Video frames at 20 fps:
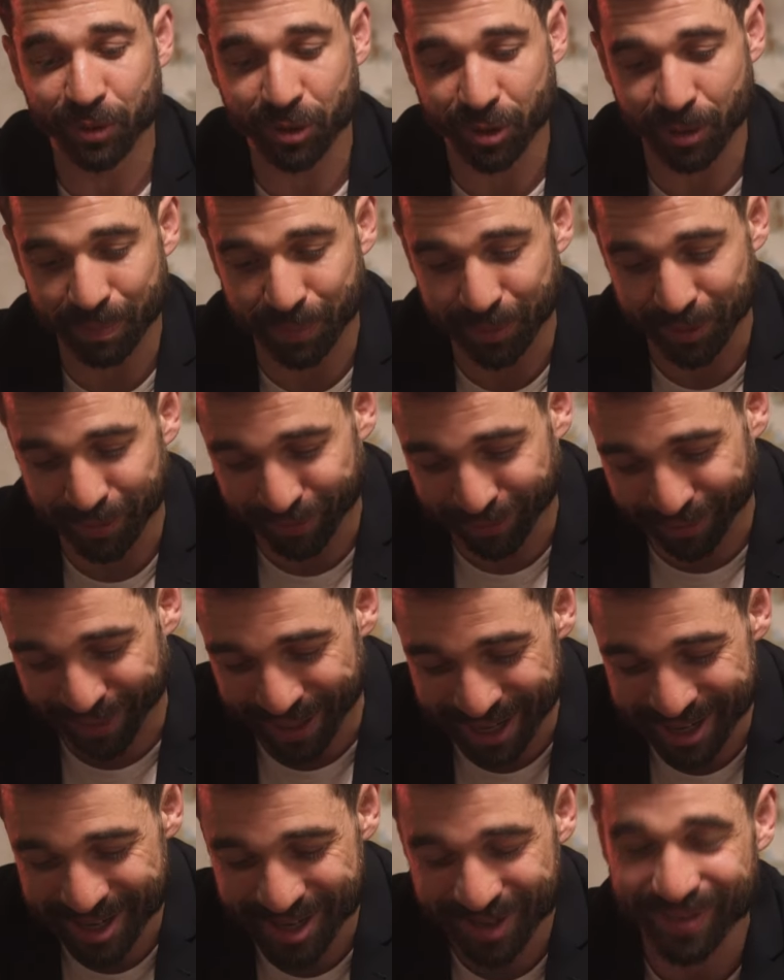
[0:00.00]
to put
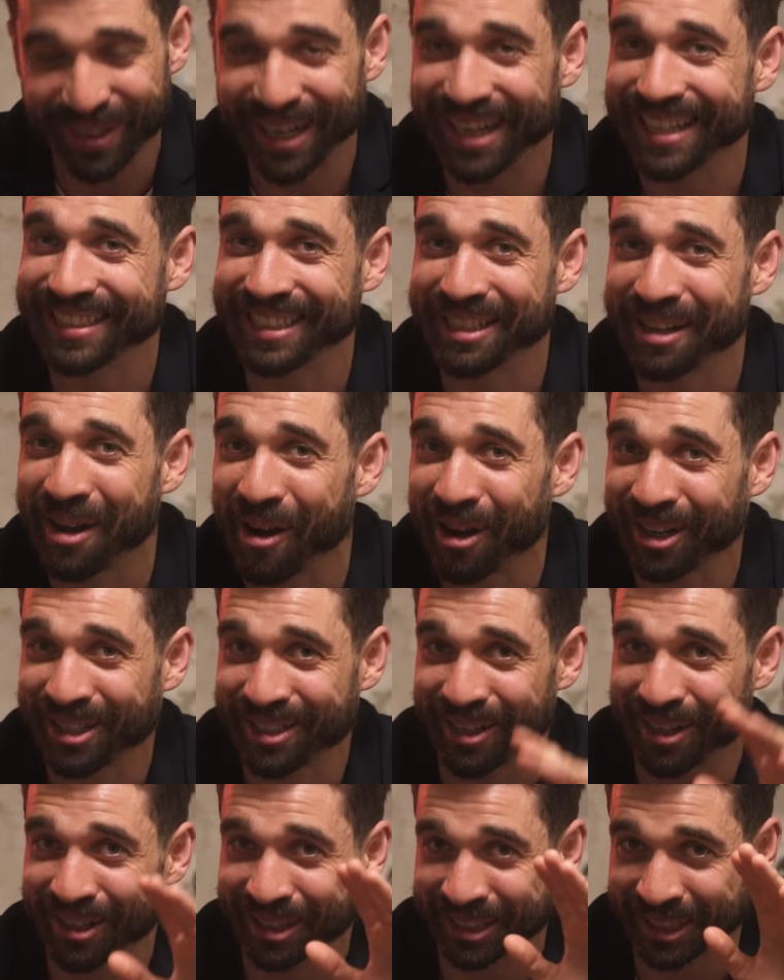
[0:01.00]
French fries and hot
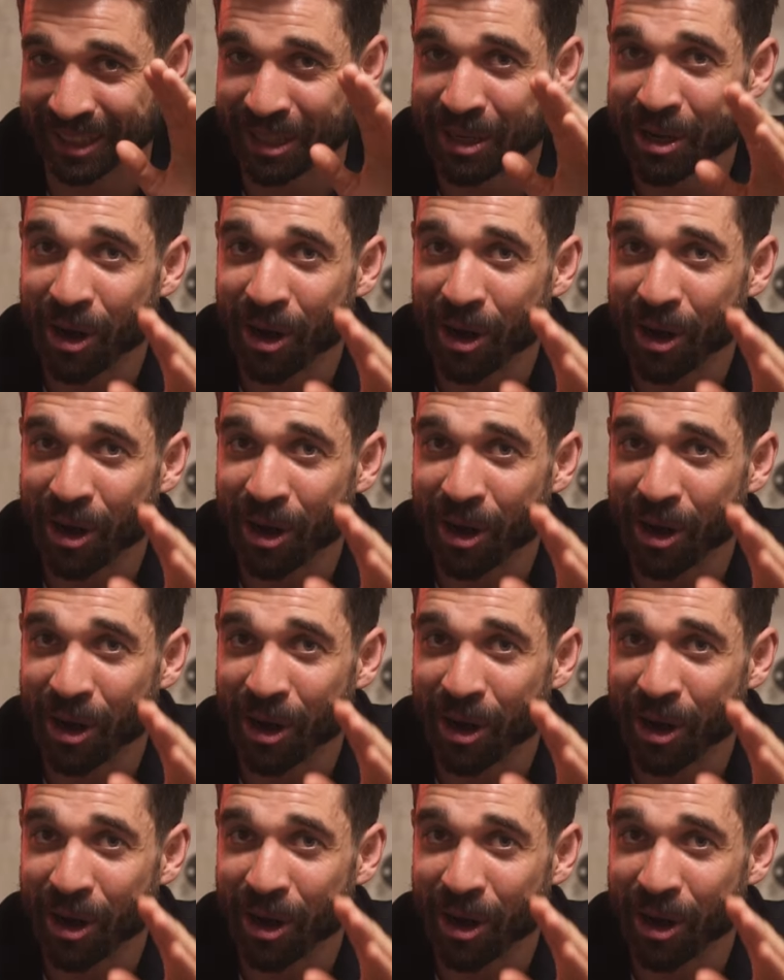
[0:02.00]
dogs